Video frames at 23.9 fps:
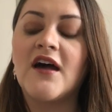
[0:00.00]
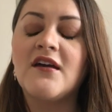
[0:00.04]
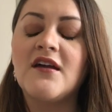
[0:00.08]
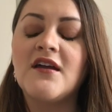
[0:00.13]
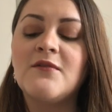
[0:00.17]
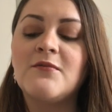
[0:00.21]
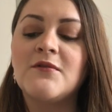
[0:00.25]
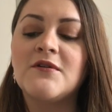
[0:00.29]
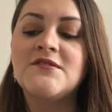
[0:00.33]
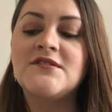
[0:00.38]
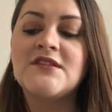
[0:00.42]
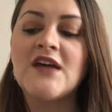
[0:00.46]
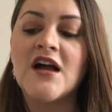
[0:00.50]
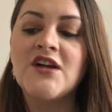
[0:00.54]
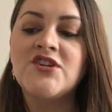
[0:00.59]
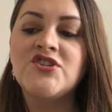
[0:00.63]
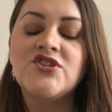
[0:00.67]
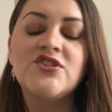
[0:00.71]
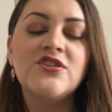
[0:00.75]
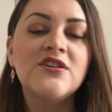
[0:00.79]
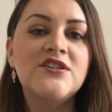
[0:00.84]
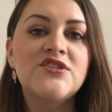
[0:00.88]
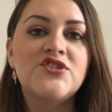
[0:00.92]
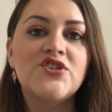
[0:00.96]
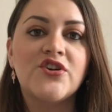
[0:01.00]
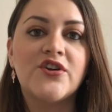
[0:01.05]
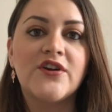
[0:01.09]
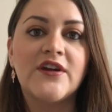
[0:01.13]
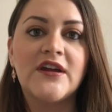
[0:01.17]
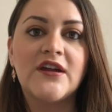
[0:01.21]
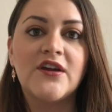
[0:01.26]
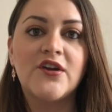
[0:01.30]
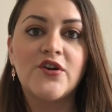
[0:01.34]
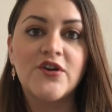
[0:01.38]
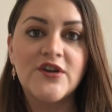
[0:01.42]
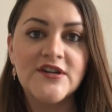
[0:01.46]
It was actually
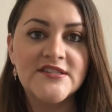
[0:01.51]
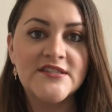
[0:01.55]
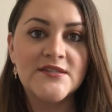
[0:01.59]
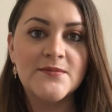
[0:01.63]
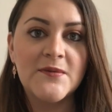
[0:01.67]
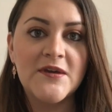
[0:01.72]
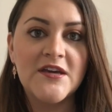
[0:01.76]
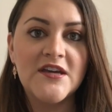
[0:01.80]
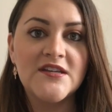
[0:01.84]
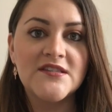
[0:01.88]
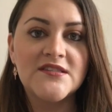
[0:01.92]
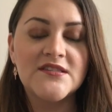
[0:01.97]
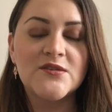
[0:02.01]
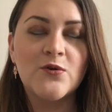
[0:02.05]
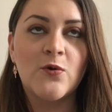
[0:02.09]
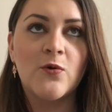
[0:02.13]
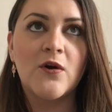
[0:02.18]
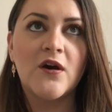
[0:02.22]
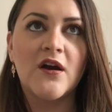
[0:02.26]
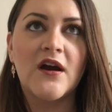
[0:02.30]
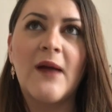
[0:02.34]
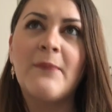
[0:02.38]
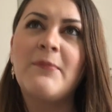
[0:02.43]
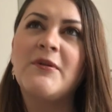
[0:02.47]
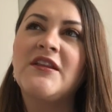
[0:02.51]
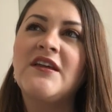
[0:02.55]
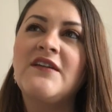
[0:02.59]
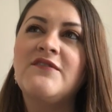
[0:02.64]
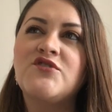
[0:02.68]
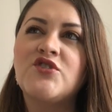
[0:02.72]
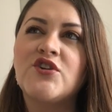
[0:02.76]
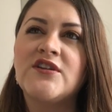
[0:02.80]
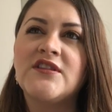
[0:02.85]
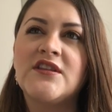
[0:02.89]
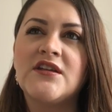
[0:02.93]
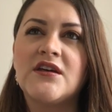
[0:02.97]
during Christmas, or I believe
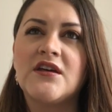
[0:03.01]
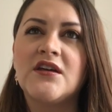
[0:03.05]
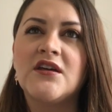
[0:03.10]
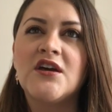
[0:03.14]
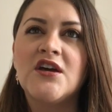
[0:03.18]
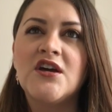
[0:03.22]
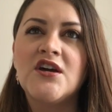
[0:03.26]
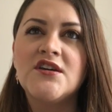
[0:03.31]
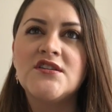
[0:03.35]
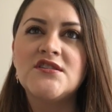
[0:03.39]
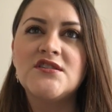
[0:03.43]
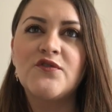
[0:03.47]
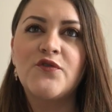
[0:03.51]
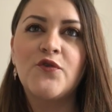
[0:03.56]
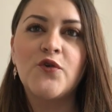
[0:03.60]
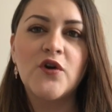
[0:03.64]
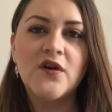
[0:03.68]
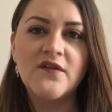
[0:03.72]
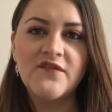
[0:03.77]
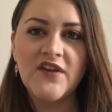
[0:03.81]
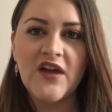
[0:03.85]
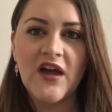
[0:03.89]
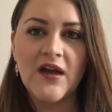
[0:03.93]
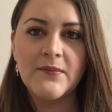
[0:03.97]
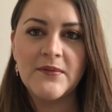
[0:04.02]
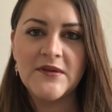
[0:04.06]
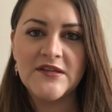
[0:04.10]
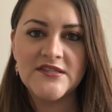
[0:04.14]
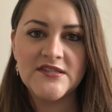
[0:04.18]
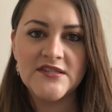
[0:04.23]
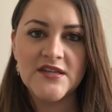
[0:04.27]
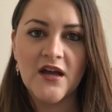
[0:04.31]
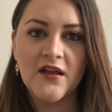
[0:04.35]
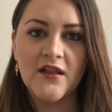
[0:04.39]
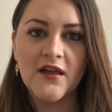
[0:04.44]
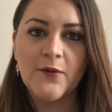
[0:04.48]
during the Sephora V I B
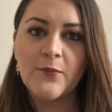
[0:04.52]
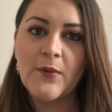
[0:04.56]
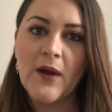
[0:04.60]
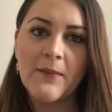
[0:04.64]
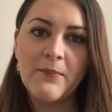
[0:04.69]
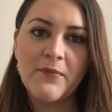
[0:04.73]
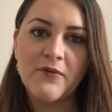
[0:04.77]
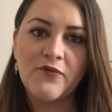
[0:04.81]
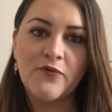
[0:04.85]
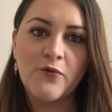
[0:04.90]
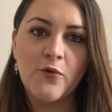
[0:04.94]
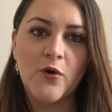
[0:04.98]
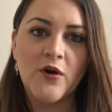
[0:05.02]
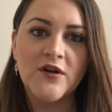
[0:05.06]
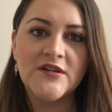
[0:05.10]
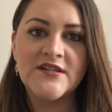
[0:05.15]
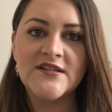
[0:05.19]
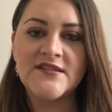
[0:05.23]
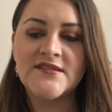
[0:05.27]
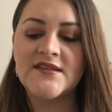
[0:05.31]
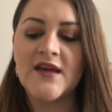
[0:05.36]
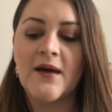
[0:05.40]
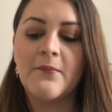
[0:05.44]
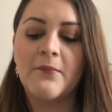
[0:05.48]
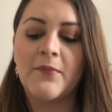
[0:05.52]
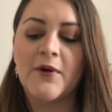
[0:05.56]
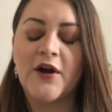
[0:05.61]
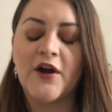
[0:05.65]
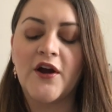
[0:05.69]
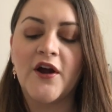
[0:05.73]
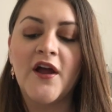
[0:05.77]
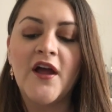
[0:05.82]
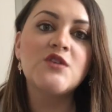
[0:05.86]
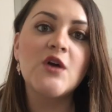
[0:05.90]
sale, like right before December.